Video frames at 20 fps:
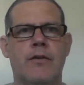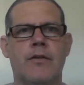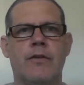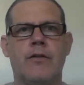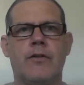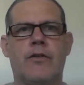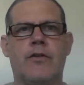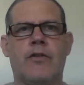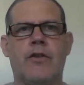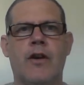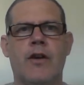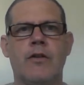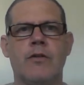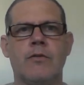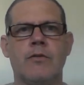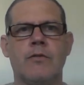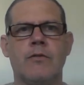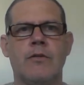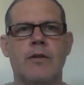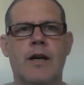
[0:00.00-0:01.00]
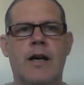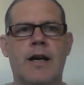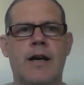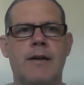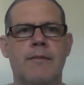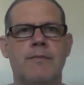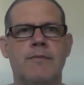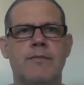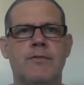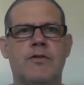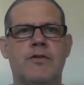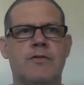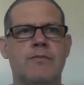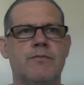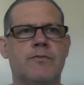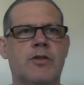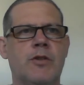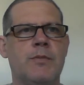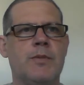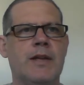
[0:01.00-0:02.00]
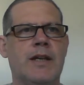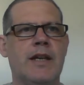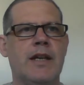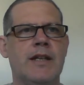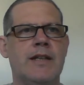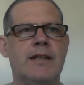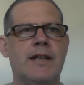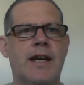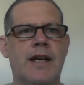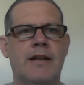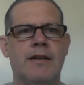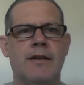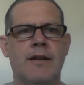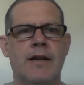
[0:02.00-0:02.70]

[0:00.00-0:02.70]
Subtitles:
So, to begin then,